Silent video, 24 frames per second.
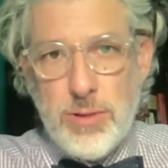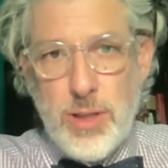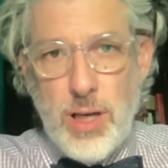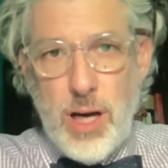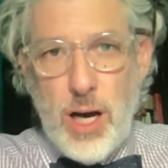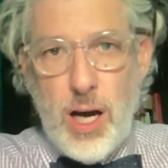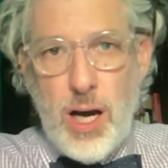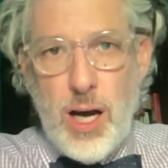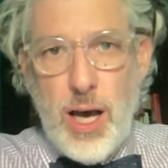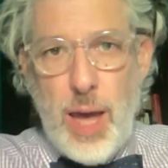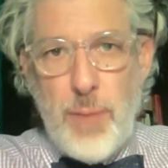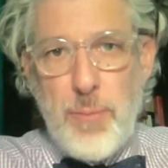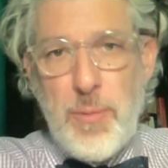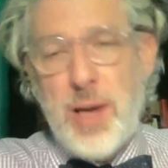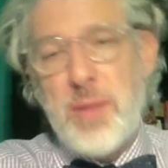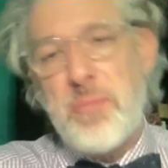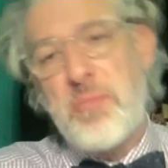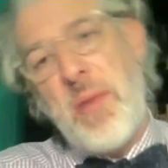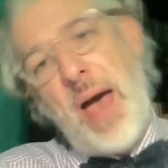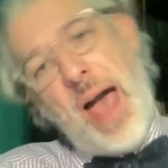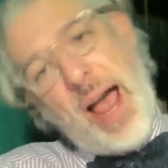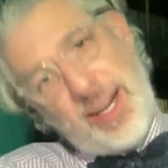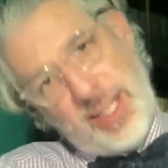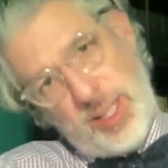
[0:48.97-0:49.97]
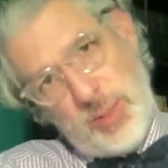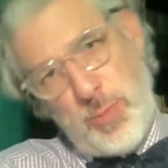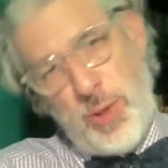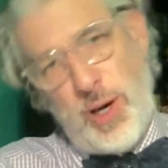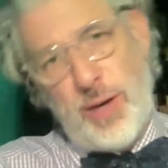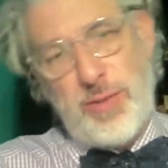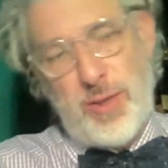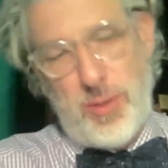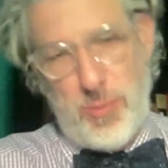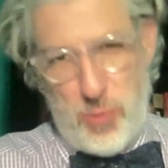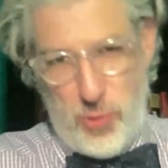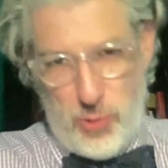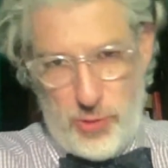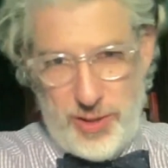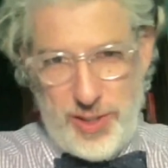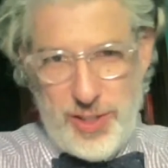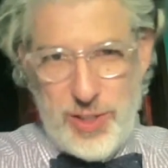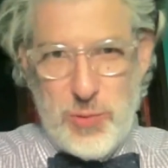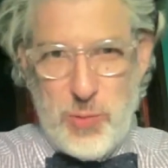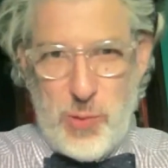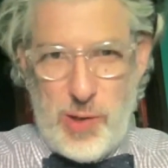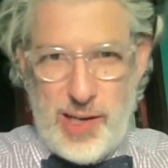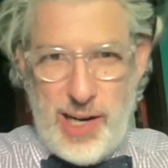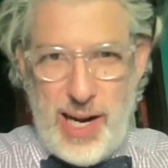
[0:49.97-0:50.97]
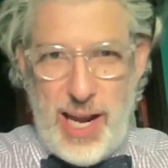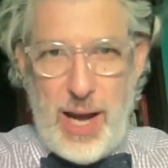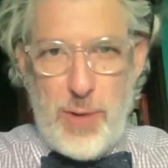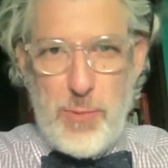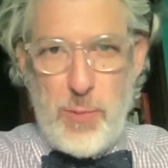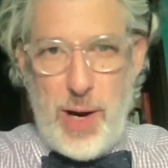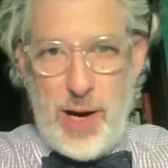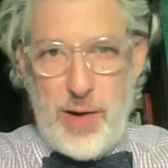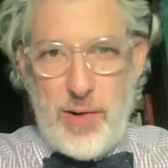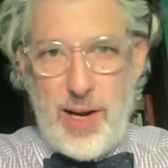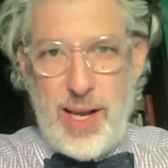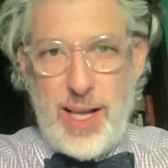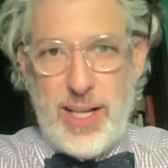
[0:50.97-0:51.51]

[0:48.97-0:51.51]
And went back to Puffer Morris where